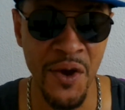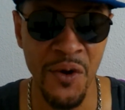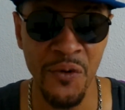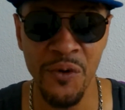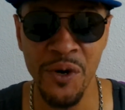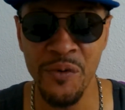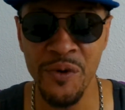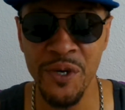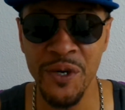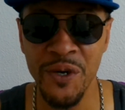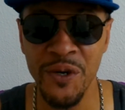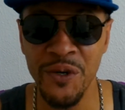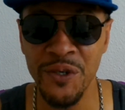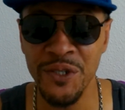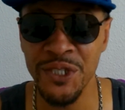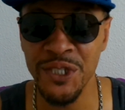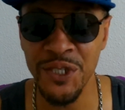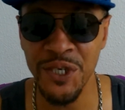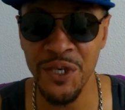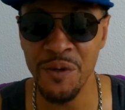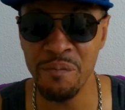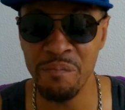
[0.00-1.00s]
Well, we're going to,
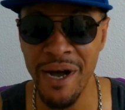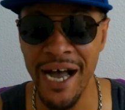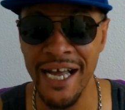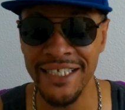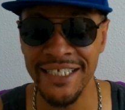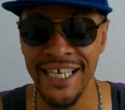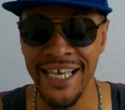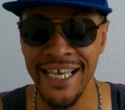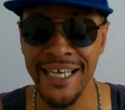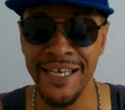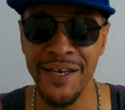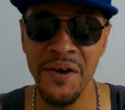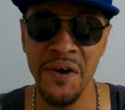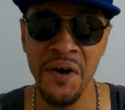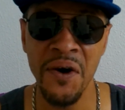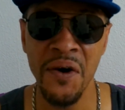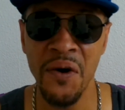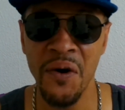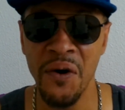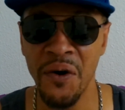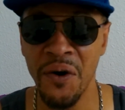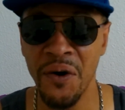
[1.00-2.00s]
you know, my take
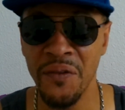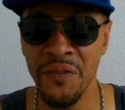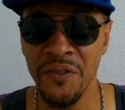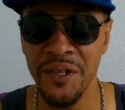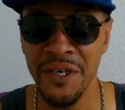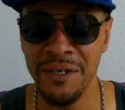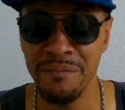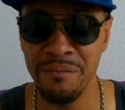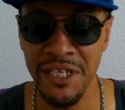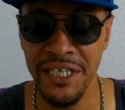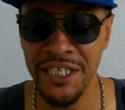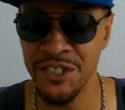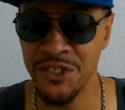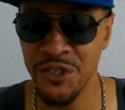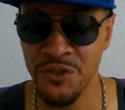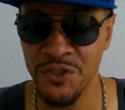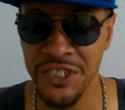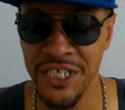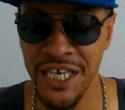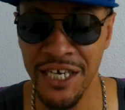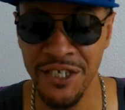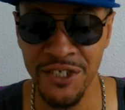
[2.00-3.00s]
on the Billy Joe
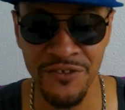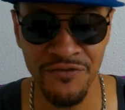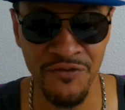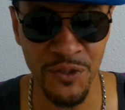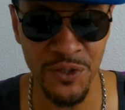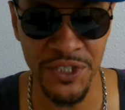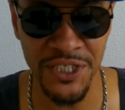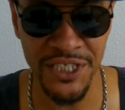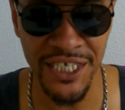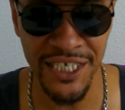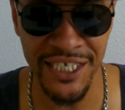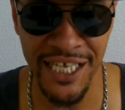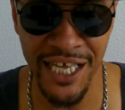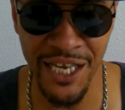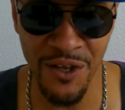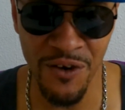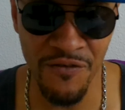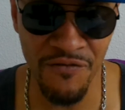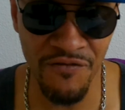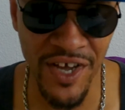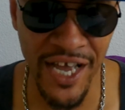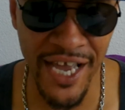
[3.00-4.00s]
Saunders versus
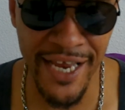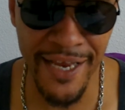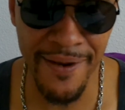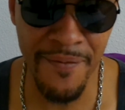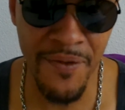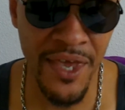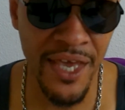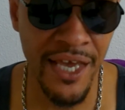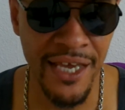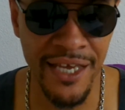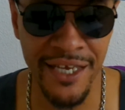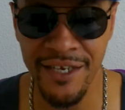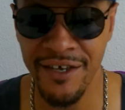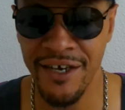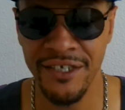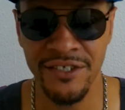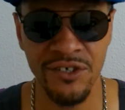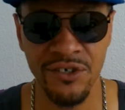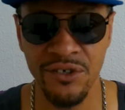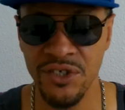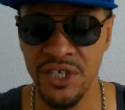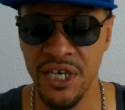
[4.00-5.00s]
Canelo fight. You know, I
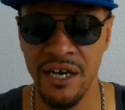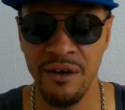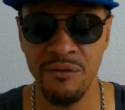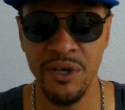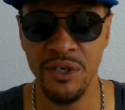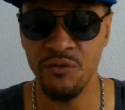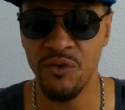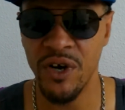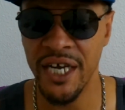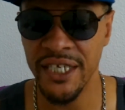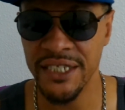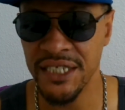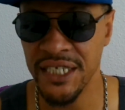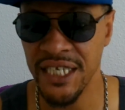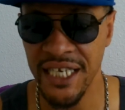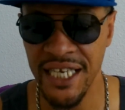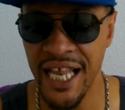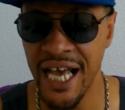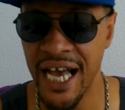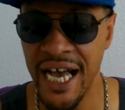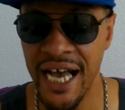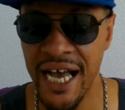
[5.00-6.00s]
told y'all I wasn't watching
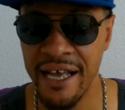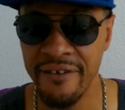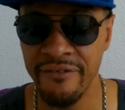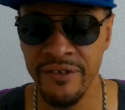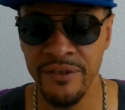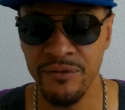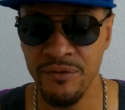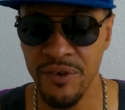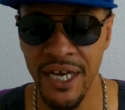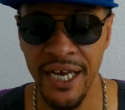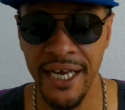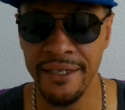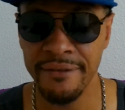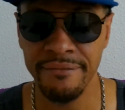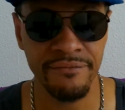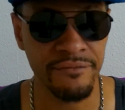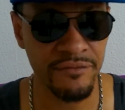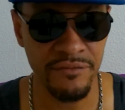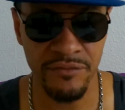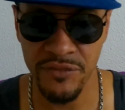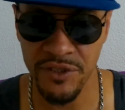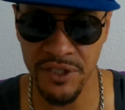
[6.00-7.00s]
it live, right?
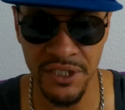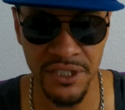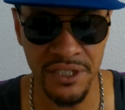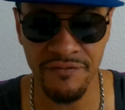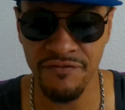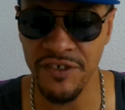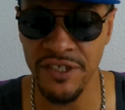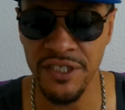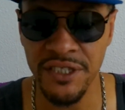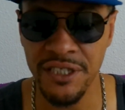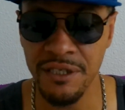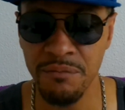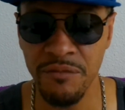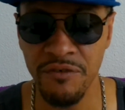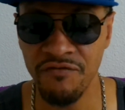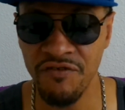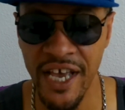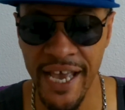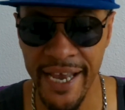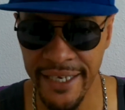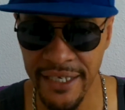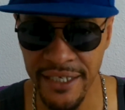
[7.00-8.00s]
Just for the simple
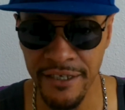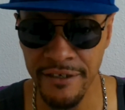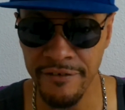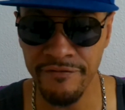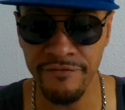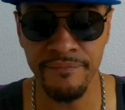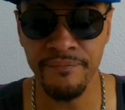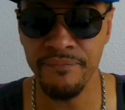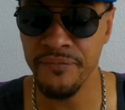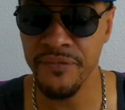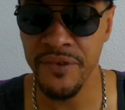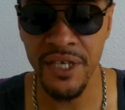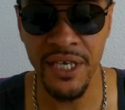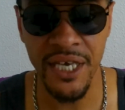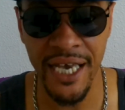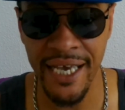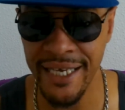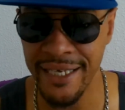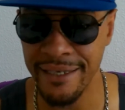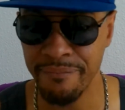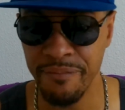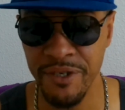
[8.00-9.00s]
fact of,
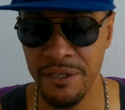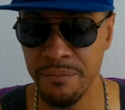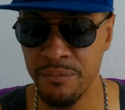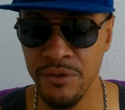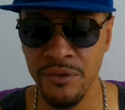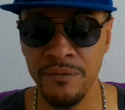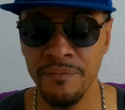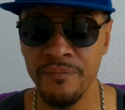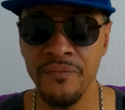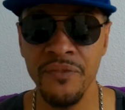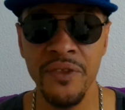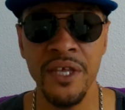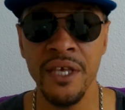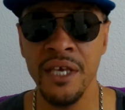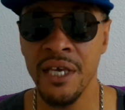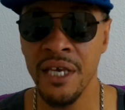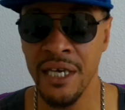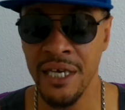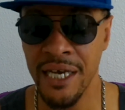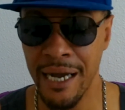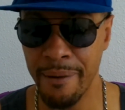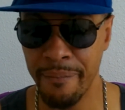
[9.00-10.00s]
hey, people,
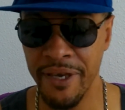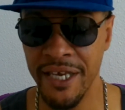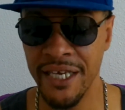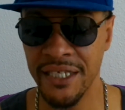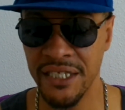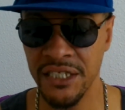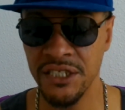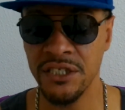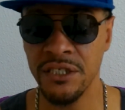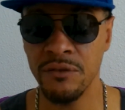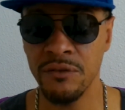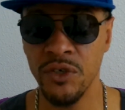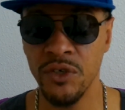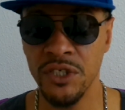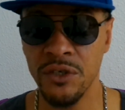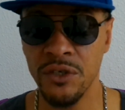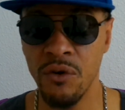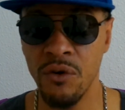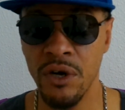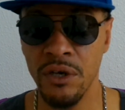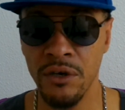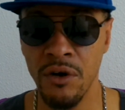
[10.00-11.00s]
I pay attention to what's
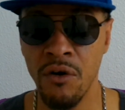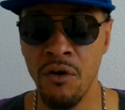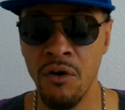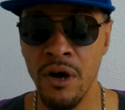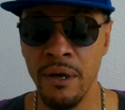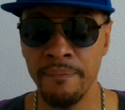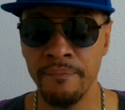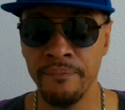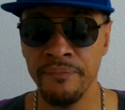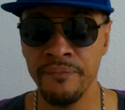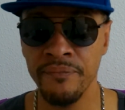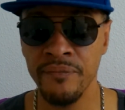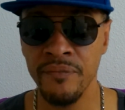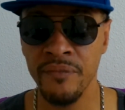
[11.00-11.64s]
going on,